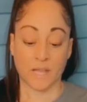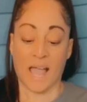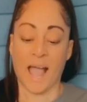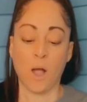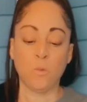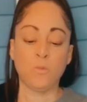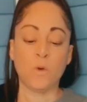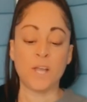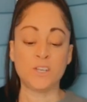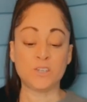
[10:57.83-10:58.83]
How
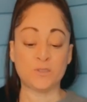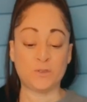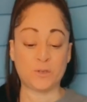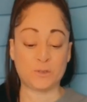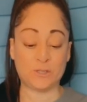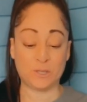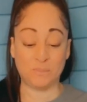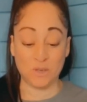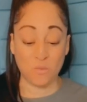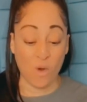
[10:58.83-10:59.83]
wonderful to
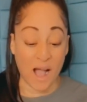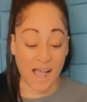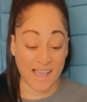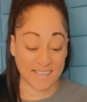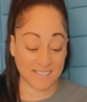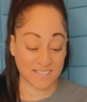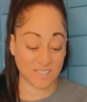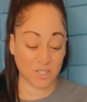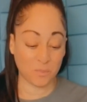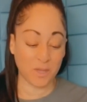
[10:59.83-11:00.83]
be
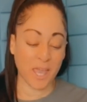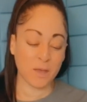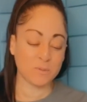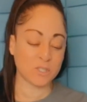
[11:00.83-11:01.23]
wise, to be able